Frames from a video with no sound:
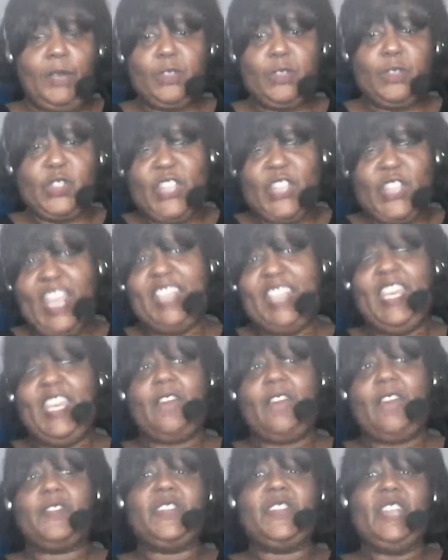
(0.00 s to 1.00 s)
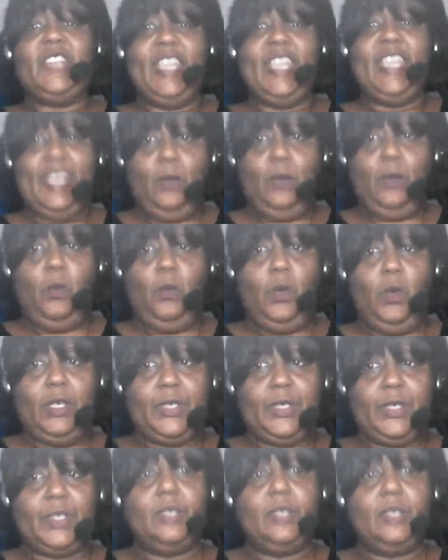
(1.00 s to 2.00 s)
understand everything at
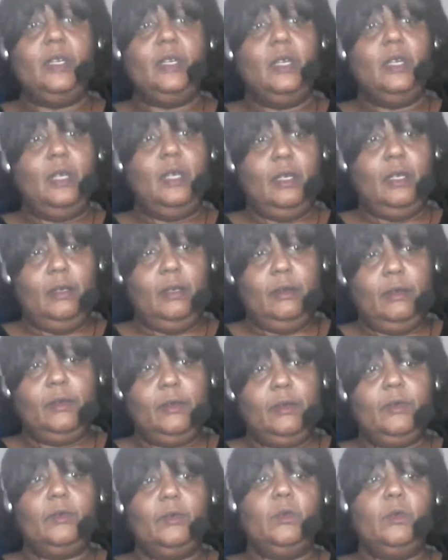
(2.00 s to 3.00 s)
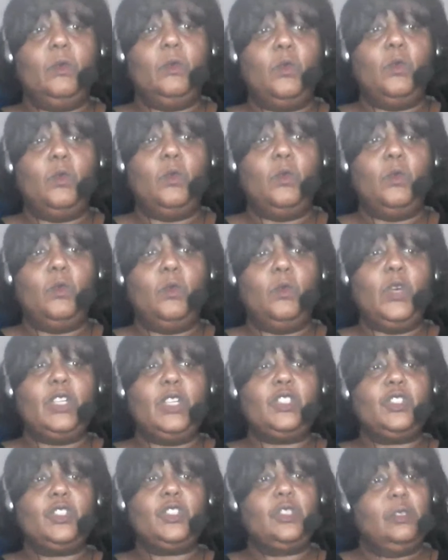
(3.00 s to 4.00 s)
once,
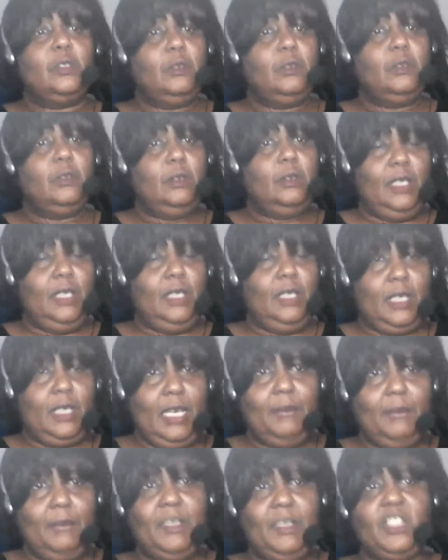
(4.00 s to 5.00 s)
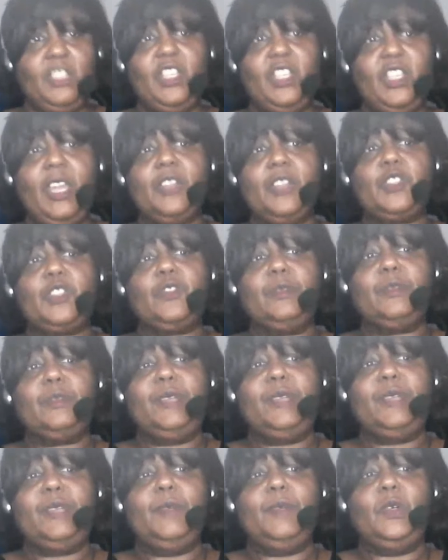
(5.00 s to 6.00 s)
which can be a challenge for
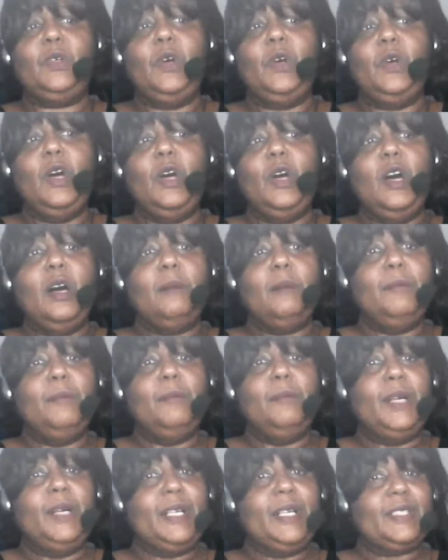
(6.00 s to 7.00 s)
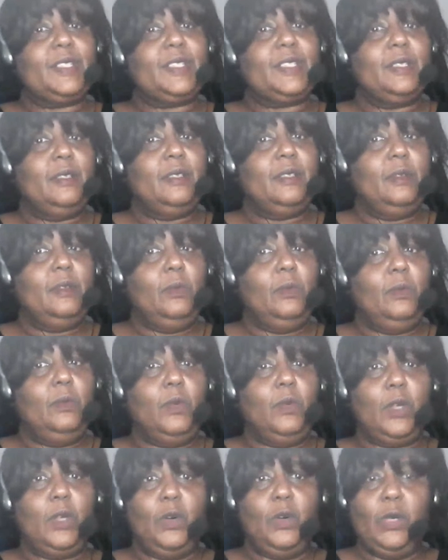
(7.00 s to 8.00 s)
people. But we're
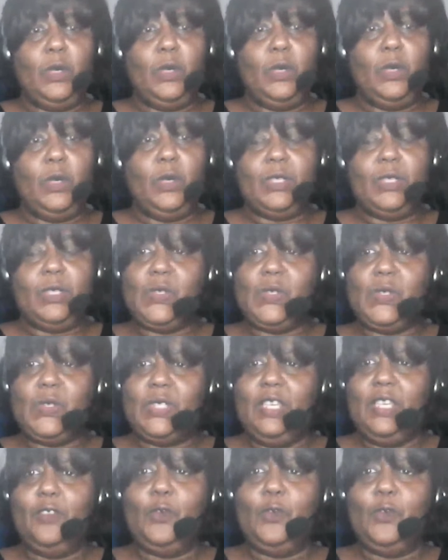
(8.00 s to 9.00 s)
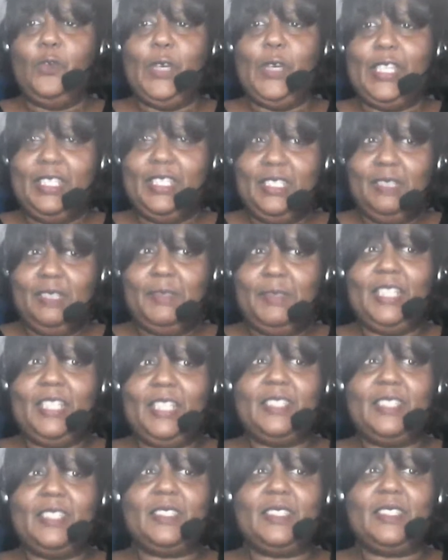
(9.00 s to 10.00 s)
going to see if we can eliminate some
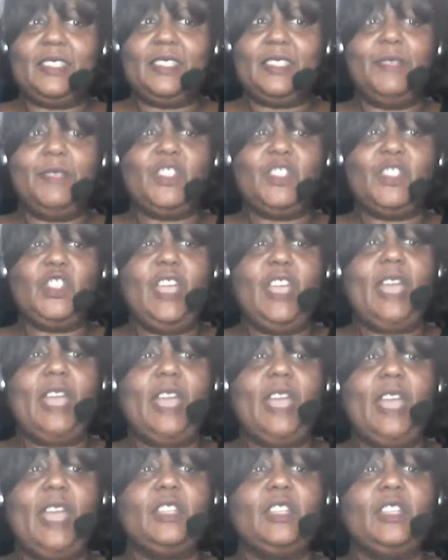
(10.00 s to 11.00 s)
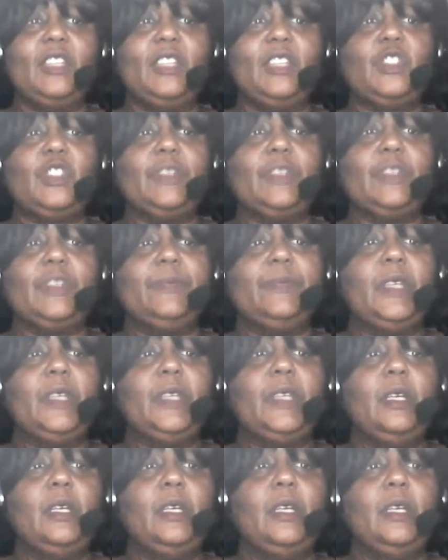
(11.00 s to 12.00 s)
of this challenge. Here
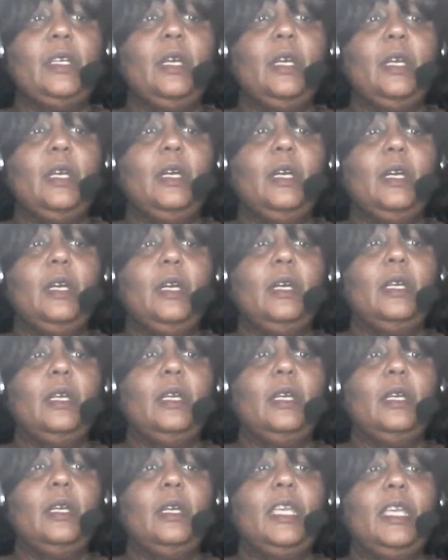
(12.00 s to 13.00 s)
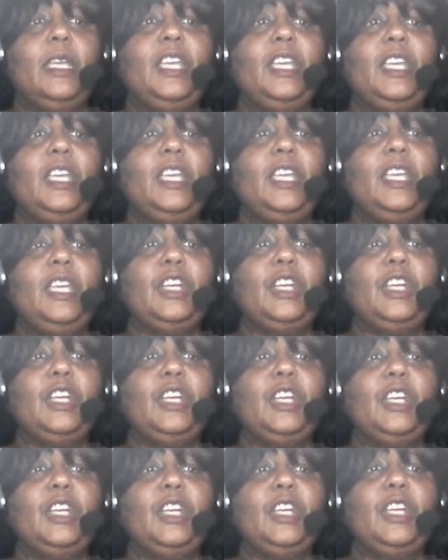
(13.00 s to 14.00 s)
you have all the
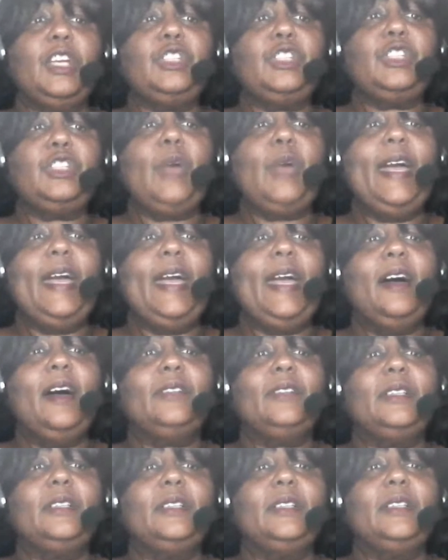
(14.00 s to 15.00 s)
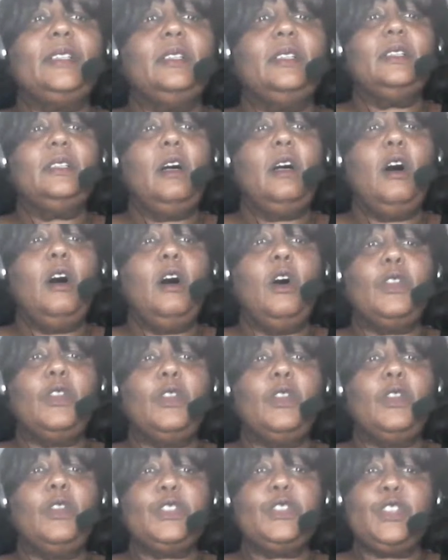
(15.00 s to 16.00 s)
different menu items. you see
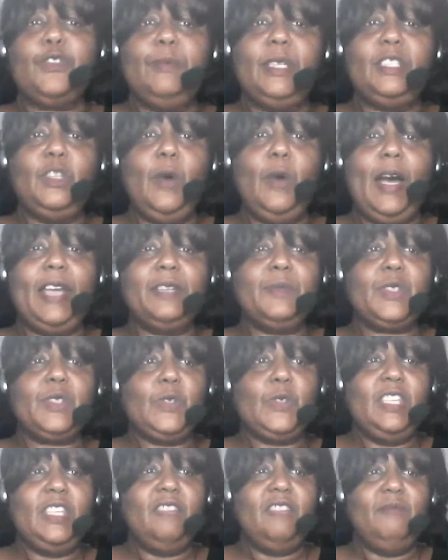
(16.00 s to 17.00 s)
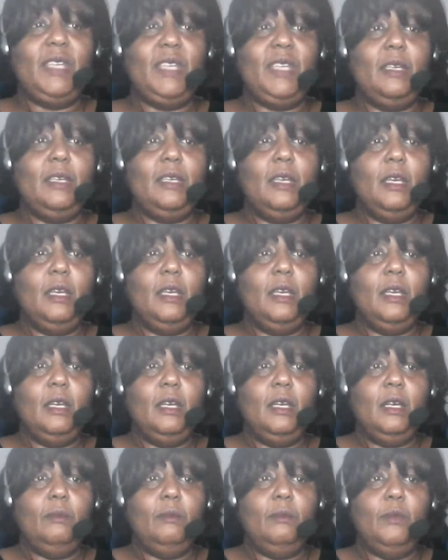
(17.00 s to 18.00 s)
me moving my
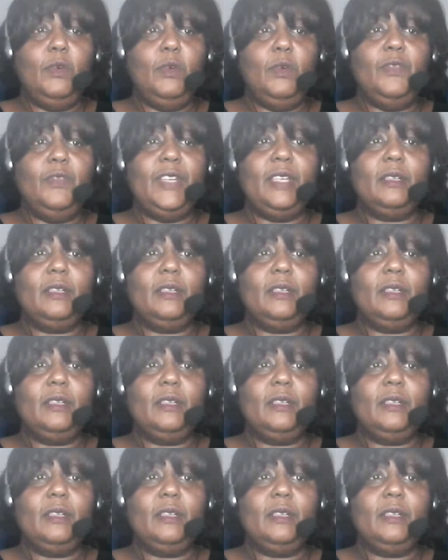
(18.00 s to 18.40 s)
mouse,